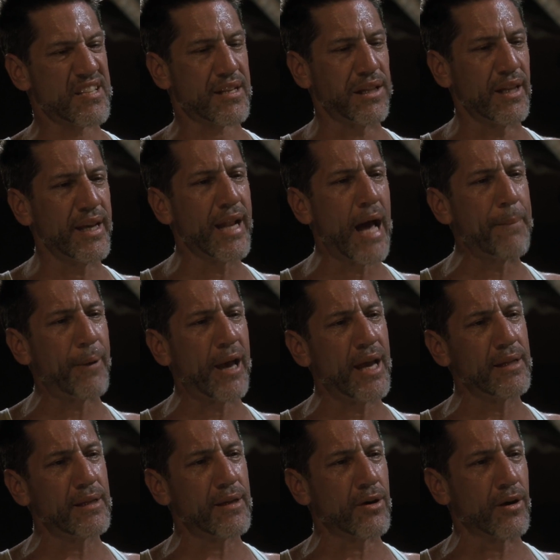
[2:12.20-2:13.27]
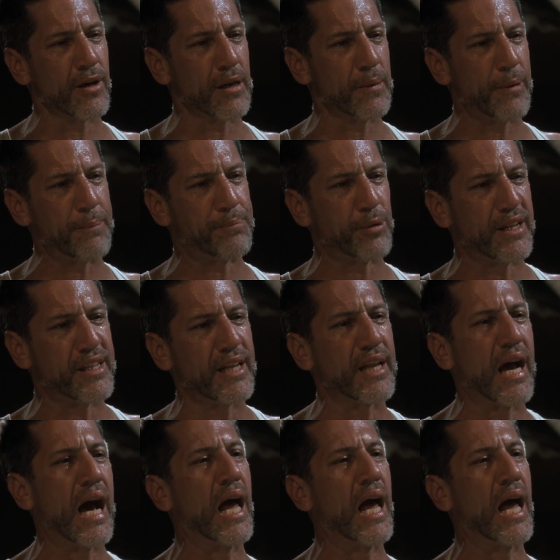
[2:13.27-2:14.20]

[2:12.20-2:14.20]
this cleanup ain't gonna be pretty,